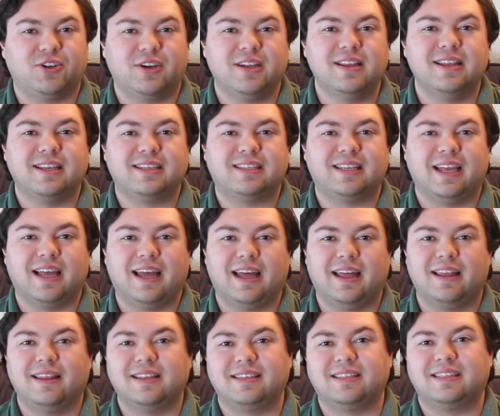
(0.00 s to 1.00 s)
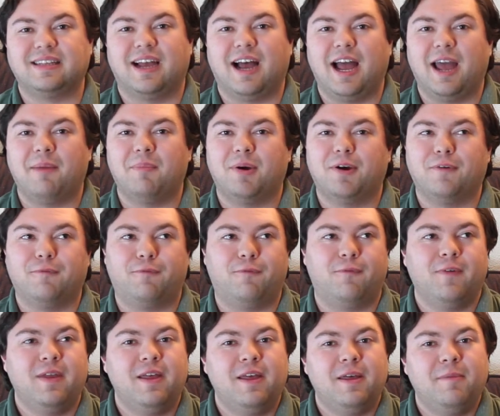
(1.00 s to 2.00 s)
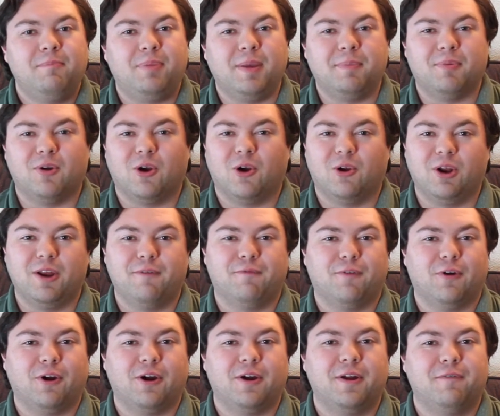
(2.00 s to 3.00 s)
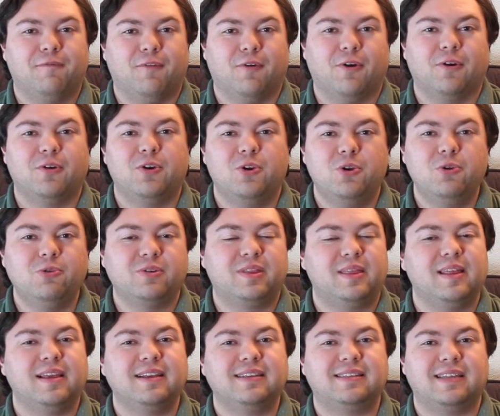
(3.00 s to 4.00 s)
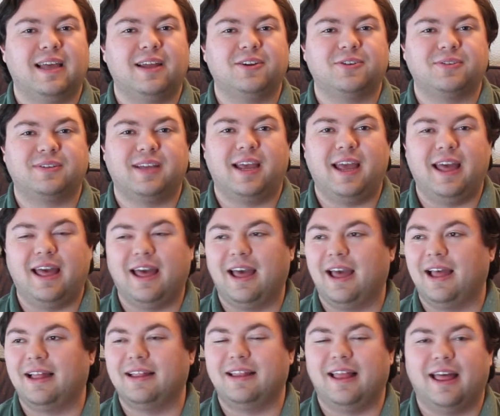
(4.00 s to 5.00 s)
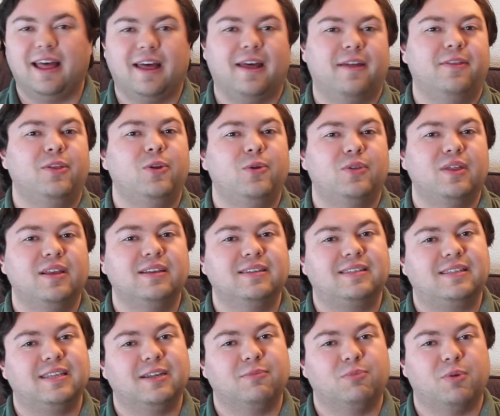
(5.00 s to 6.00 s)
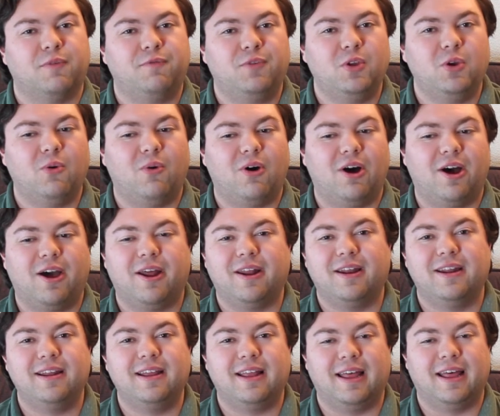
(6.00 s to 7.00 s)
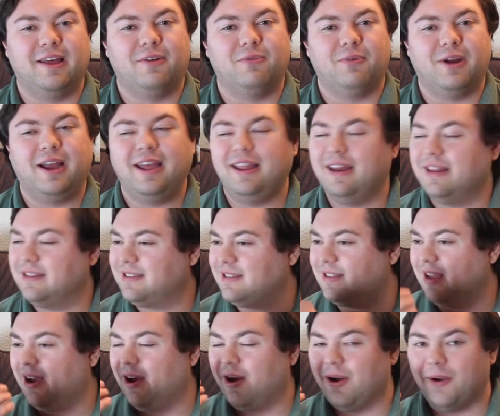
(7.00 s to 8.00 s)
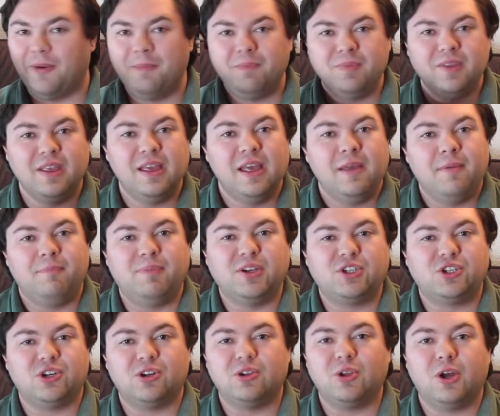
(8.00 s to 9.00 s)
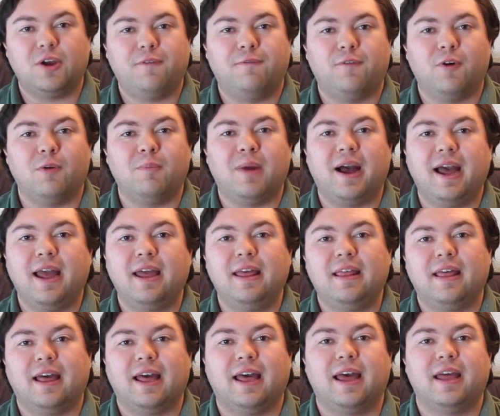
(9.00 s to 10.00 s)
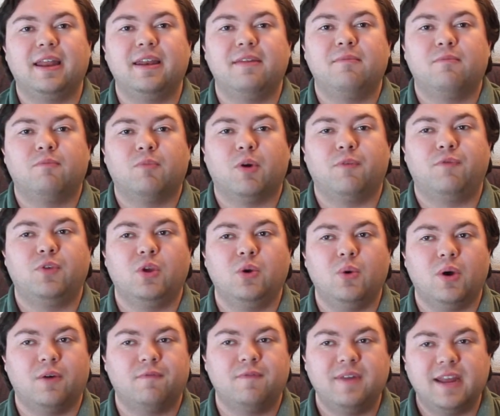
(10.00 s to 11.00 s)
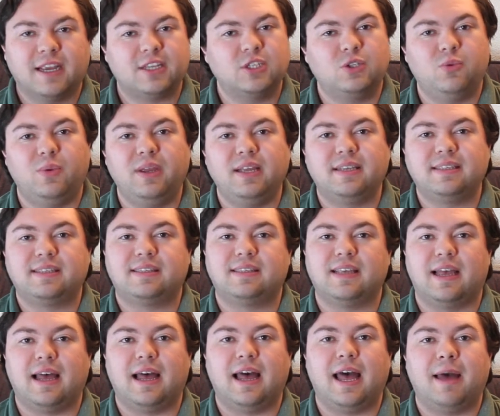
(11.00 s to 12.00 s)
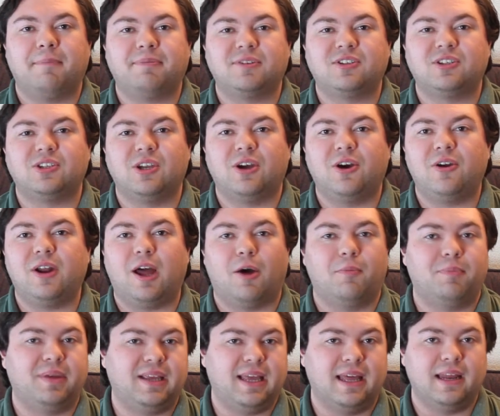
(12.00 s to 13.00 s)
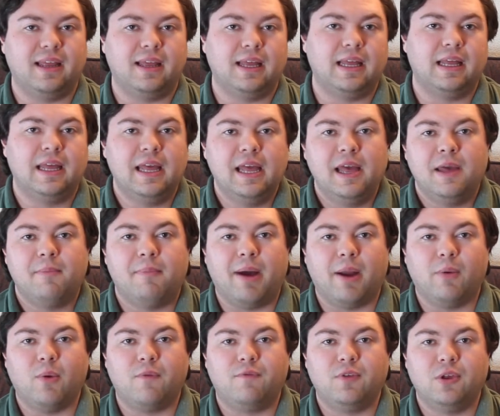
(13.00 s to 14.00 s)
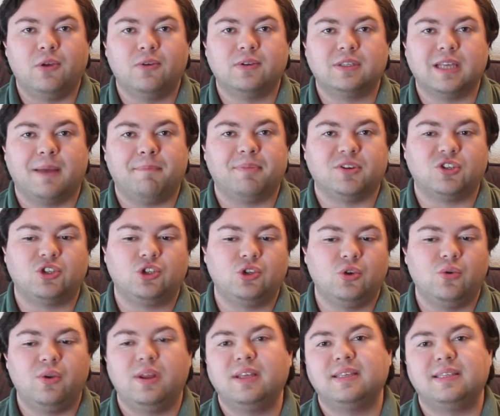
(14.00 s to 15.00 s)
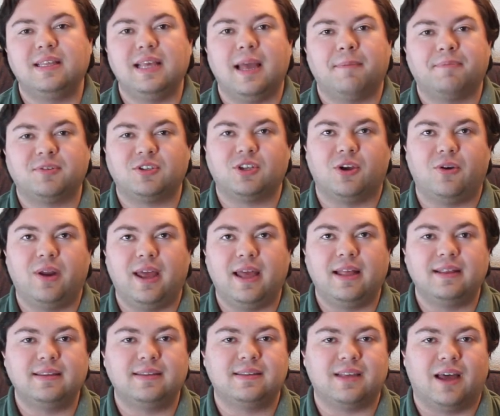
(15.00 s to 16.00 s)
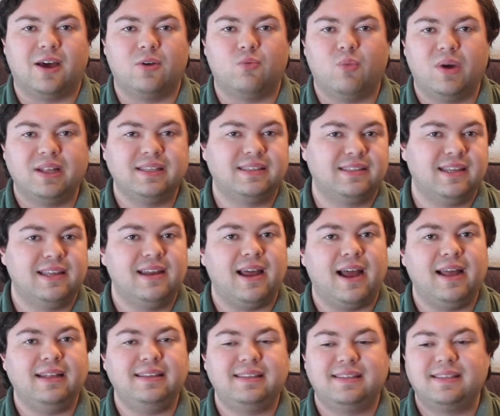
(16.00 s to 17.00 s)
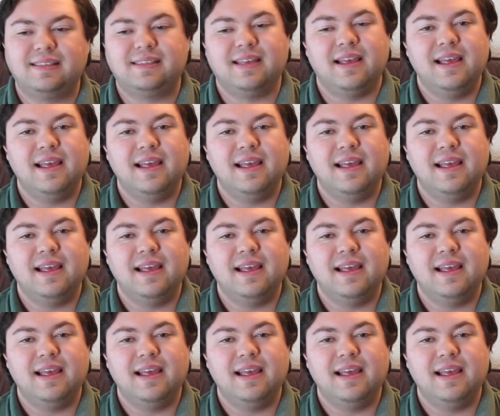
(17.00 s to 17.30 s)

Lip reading: in this time of people hurting for new things to entertain, new things to review on, right? So be sure to look for my review of next week's episode. I'll be getting my reviews up as soon as the episode ends on Wednesday nights,